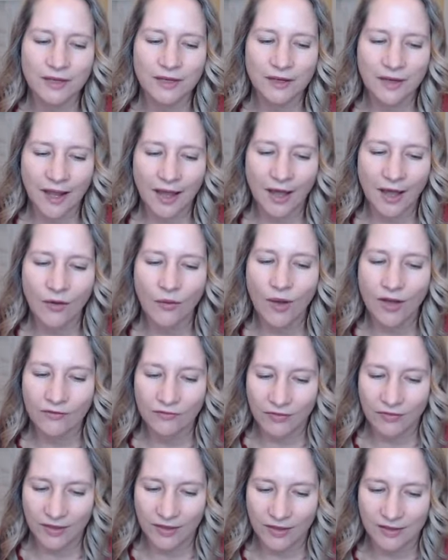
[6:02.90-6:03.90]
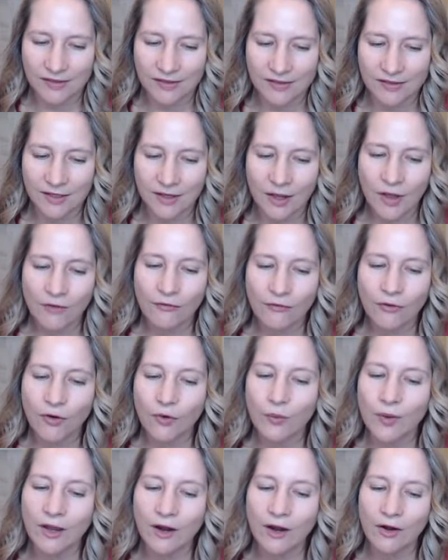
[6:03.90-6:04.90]
now of this,
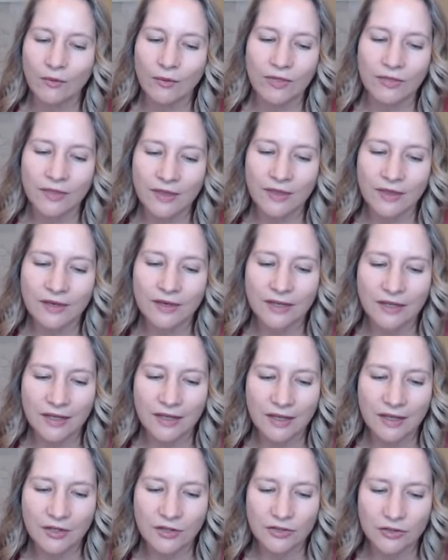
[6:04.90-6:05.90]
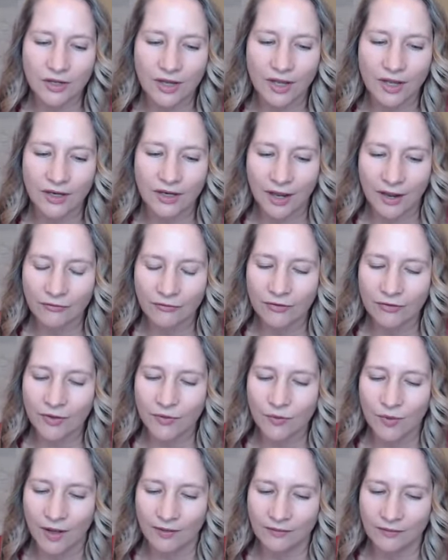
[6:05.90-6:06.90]
for we are within each and every
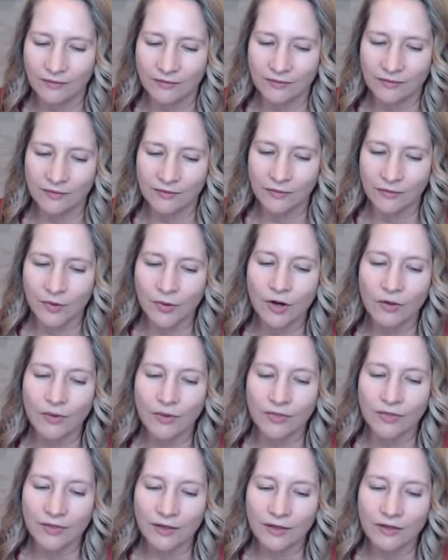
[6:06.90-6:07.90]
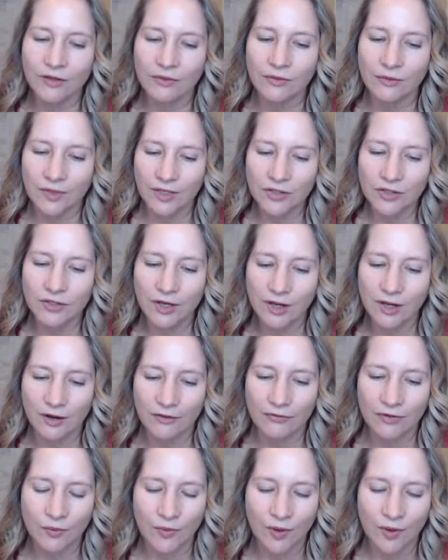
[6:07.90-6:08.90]
one. We are within you, each and
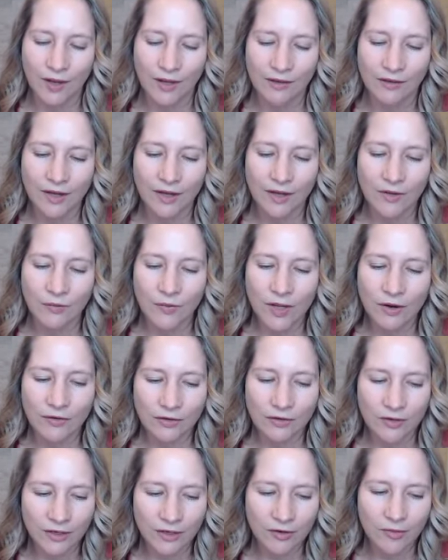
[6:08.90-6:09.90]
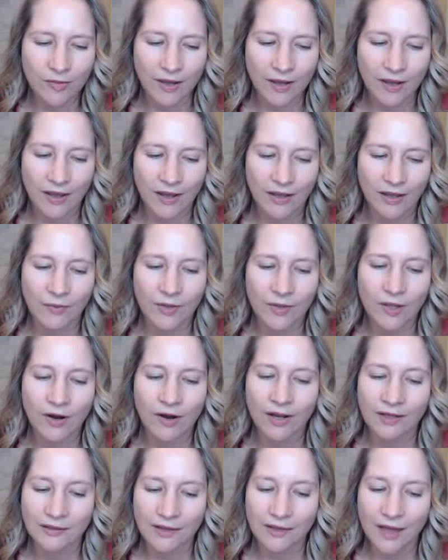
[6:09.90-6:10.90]
every one. We are nearby. We
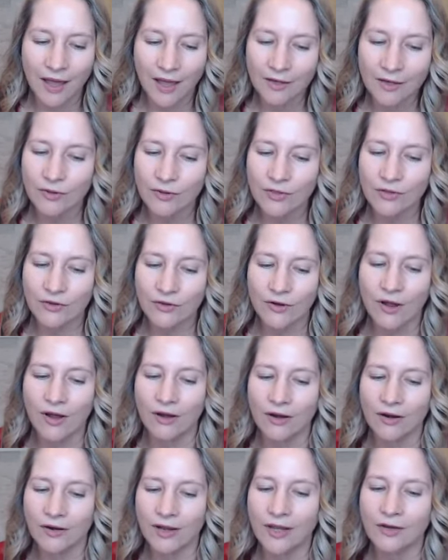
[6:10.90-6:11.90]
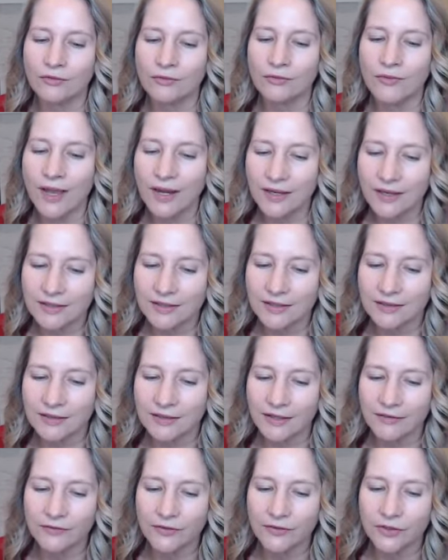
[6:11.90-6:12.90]
are aligned with your heart and ready to
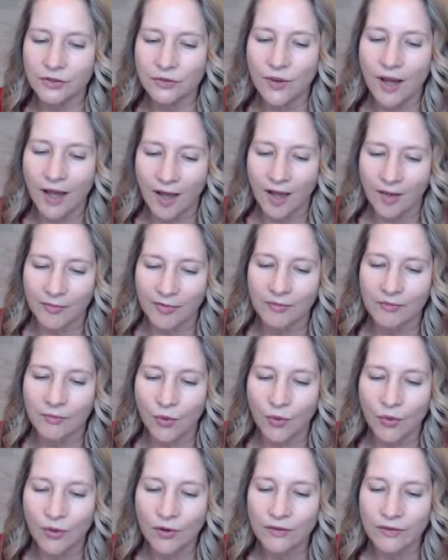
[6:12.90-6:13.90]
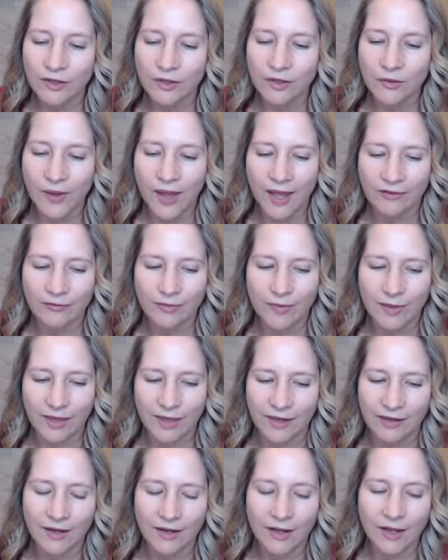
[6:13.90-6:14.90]
lift you up more than you have
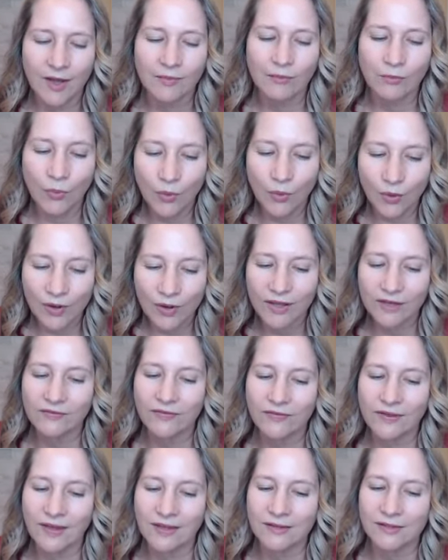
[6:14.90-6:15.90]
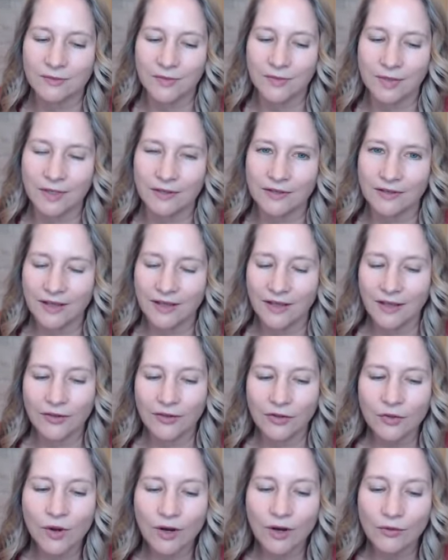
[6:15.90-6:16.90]
been, more advancement.
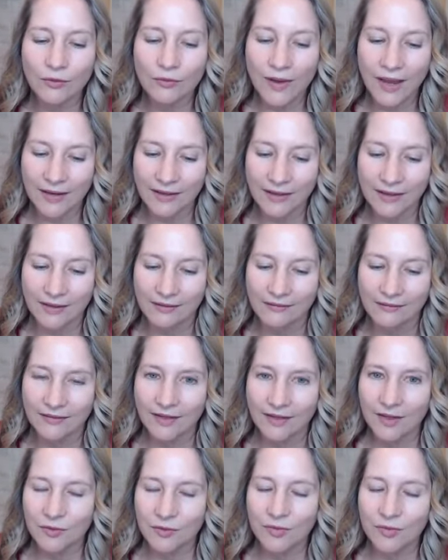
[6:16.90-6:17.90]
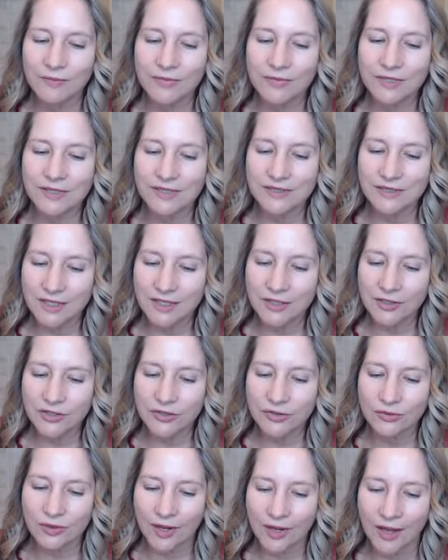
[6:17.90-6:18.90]
You are ready. We
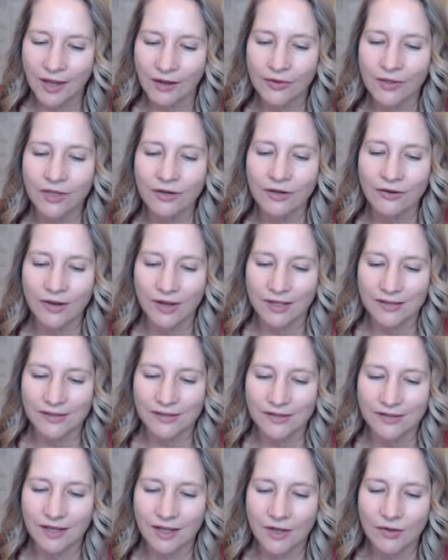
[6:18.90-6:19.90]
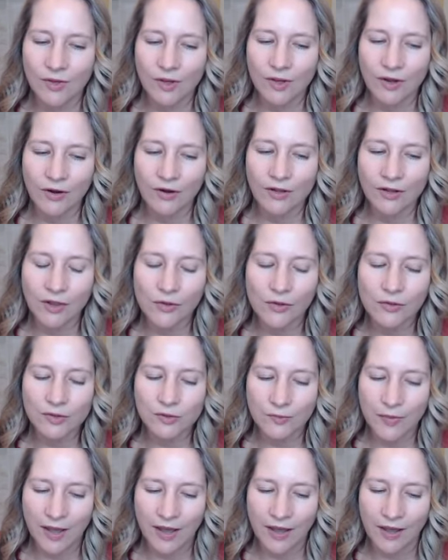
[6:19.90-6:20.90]
beseech you now, hear us. We are
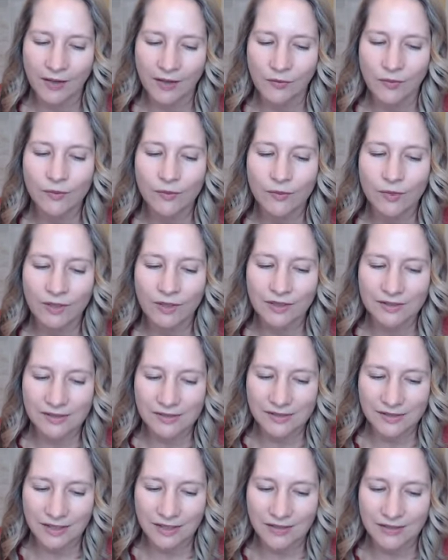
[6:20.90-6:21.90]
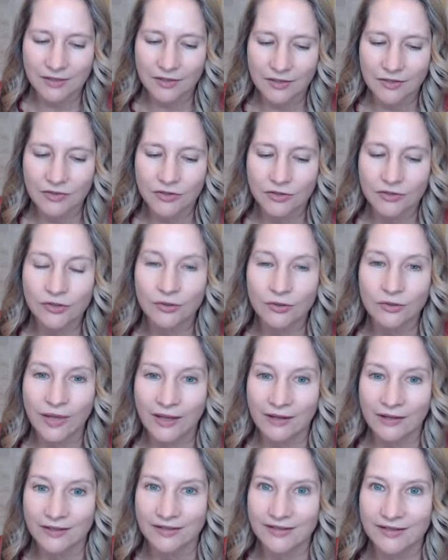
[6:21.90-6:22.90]
close by. We will assist, should you
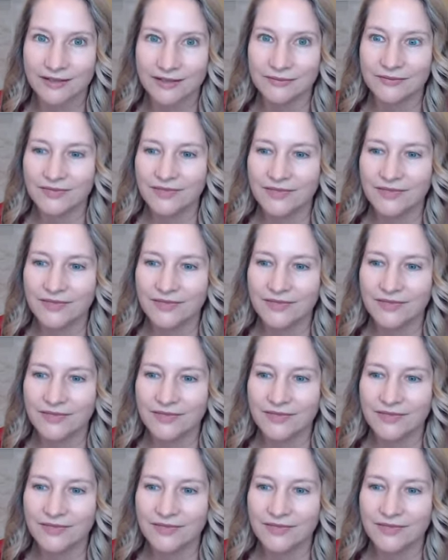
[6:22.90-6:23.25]
let us.